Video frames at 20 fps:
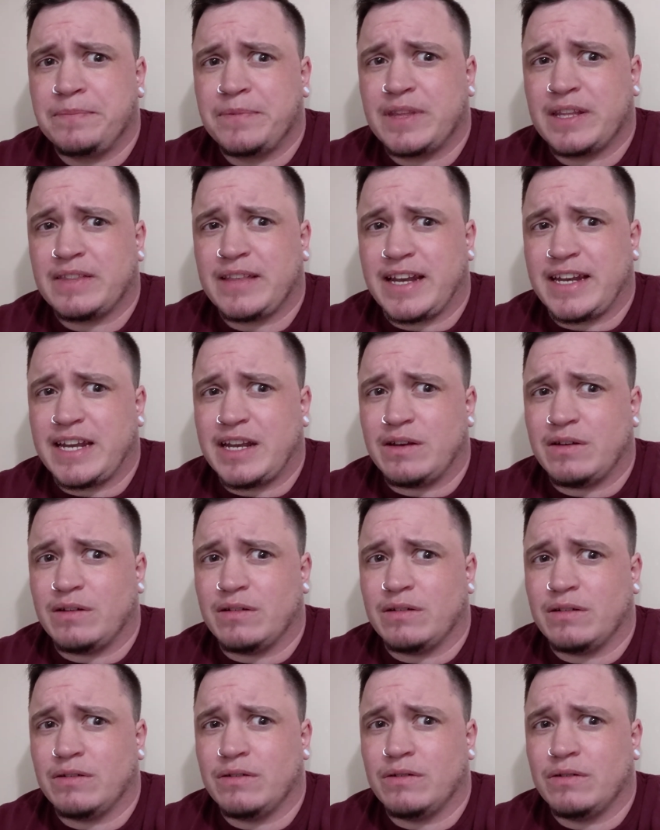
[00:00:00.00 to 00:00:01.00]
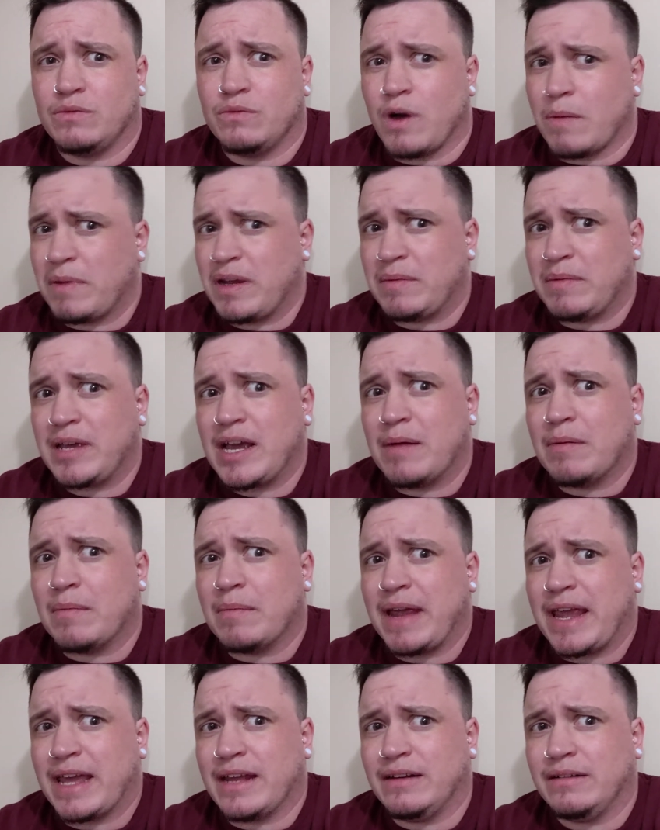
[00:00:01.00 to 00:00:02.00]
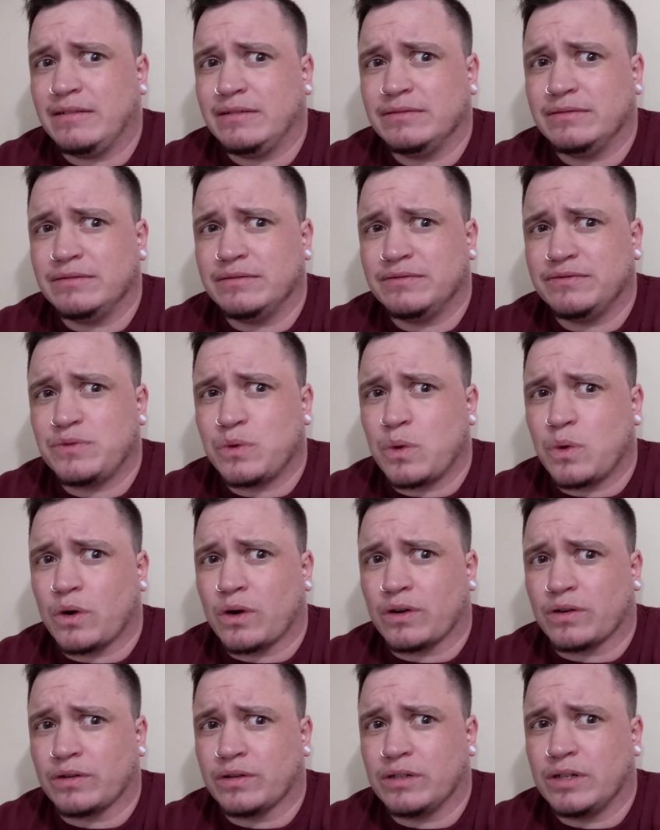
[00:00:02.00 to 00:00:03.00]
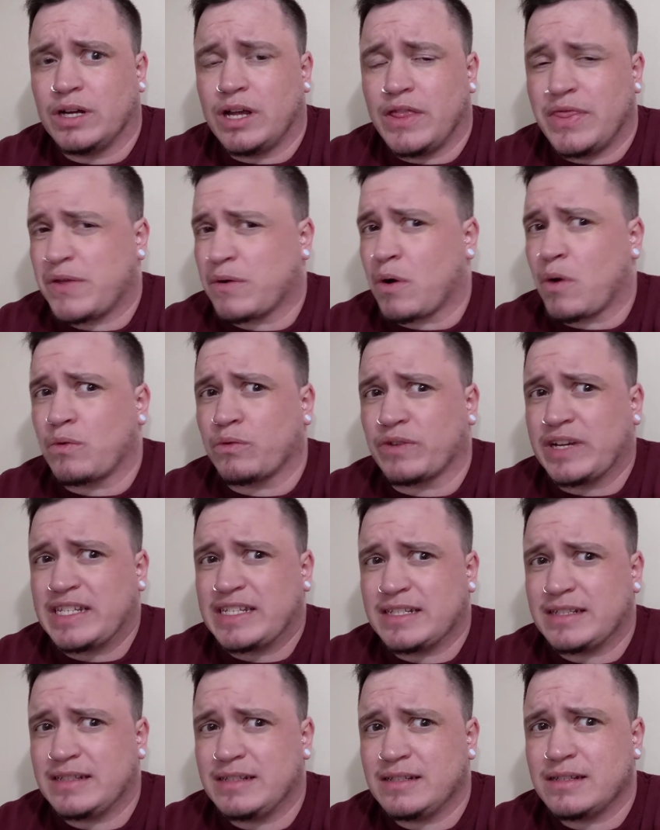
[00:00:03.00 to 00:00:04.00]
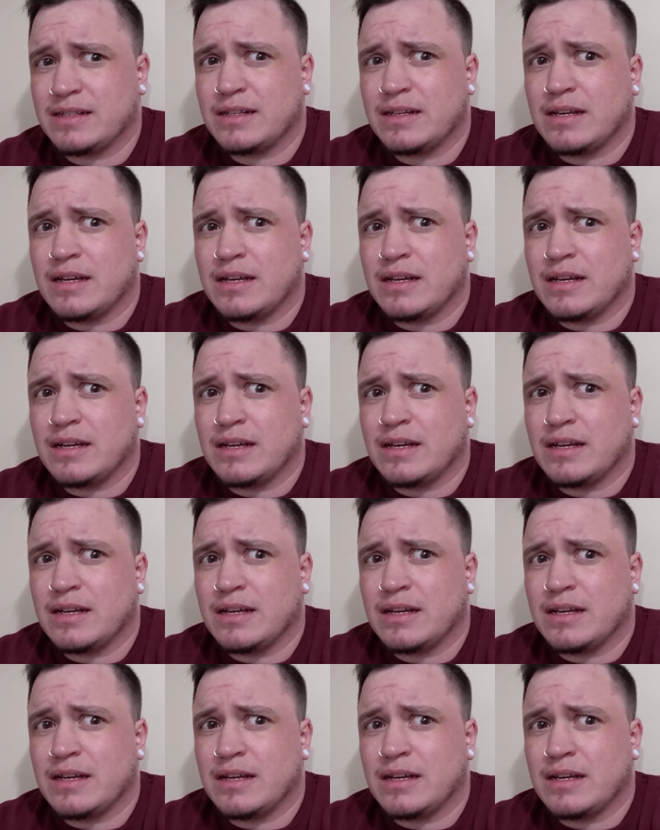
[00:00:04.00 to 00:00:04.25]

They didn't want me to become a man for their own reasons.